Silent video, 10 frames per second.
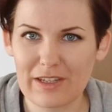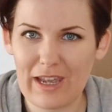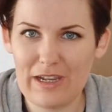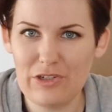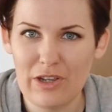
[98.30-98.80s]

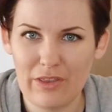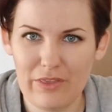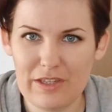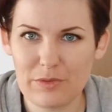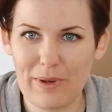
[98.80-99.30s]
cage
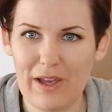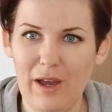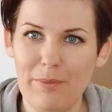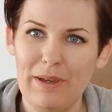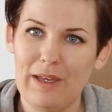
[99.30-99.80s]
this way
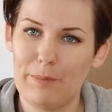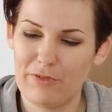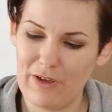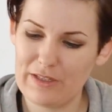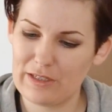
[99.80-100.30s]
up. It
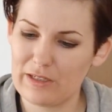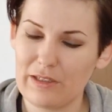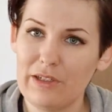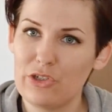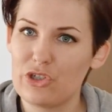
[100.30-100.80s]
provides a little
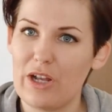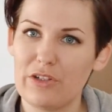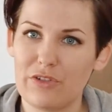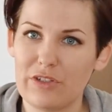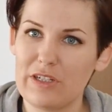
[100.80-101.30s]

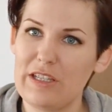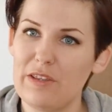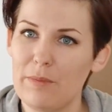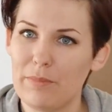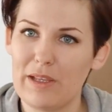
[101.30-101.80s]
shelter underneath,
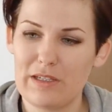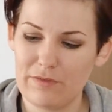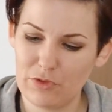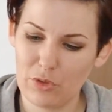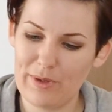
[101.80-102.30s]
plenty of
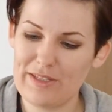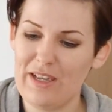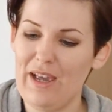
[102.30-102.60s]
doorways,